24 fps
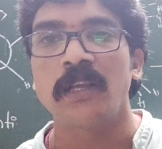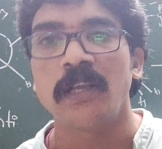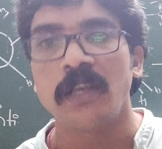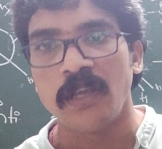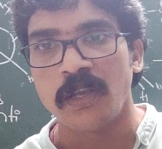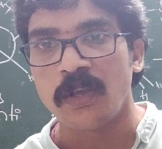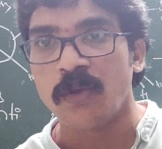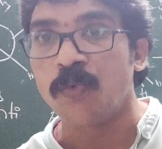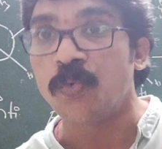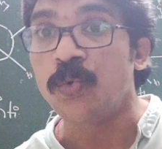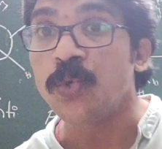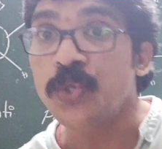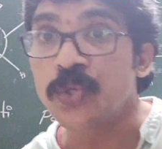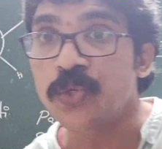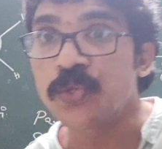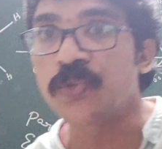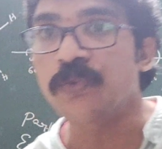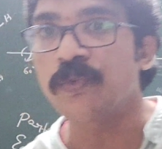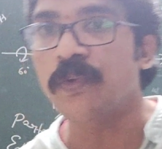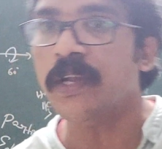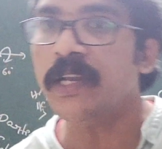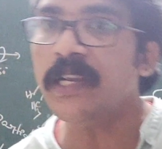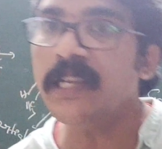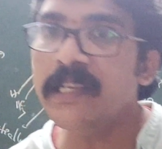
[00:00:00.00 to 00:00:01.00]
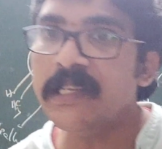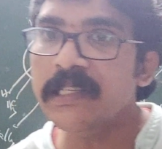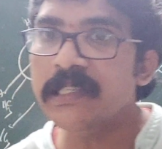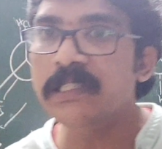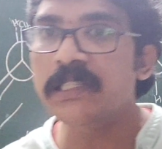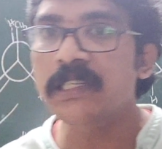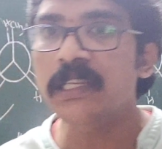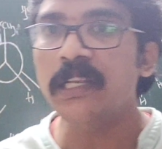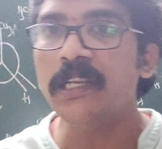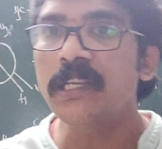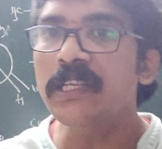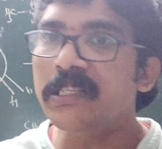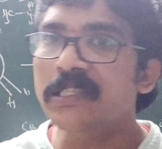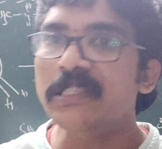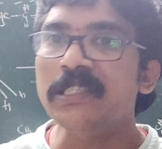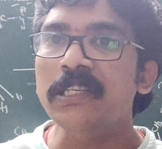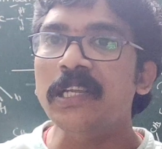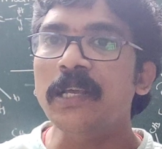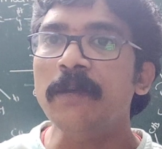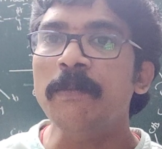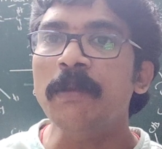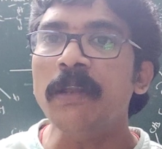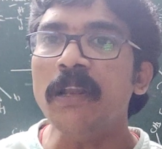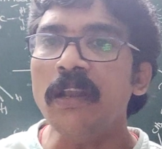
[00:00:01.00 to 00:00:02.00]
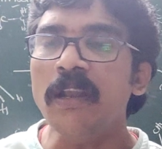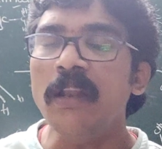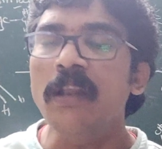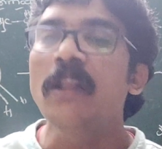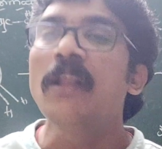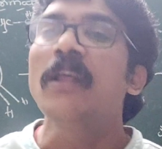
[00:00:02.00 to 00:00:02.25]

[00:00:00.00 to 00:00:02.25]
Which one is the least stable?